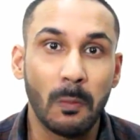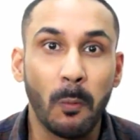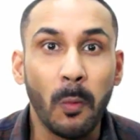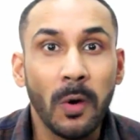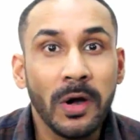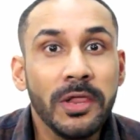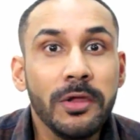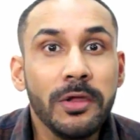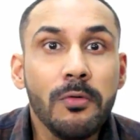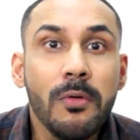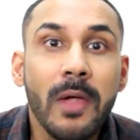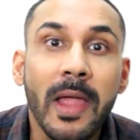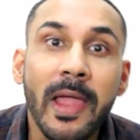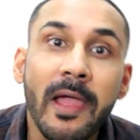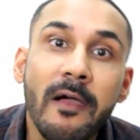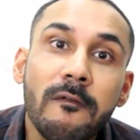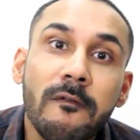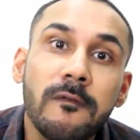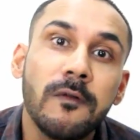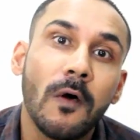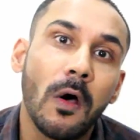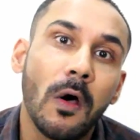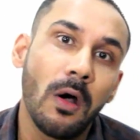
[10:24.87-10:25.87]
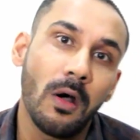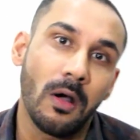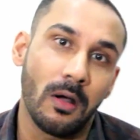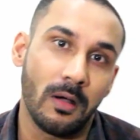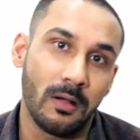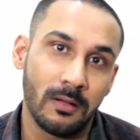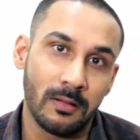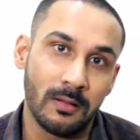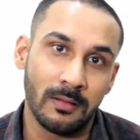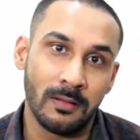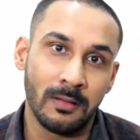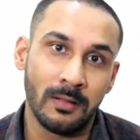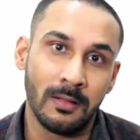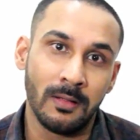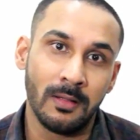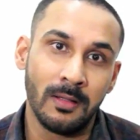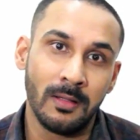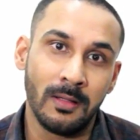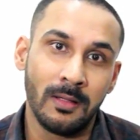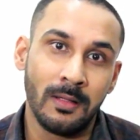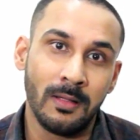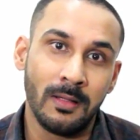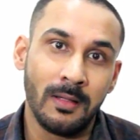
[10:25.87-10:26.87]
What are you here for?
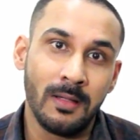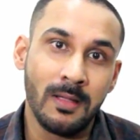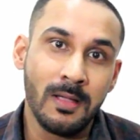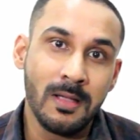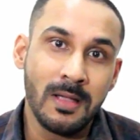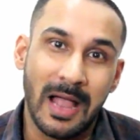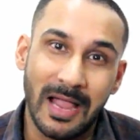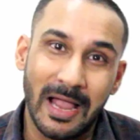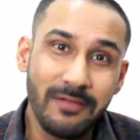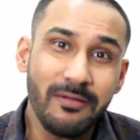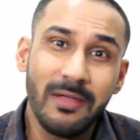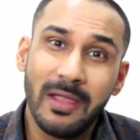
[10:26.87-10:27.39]
Are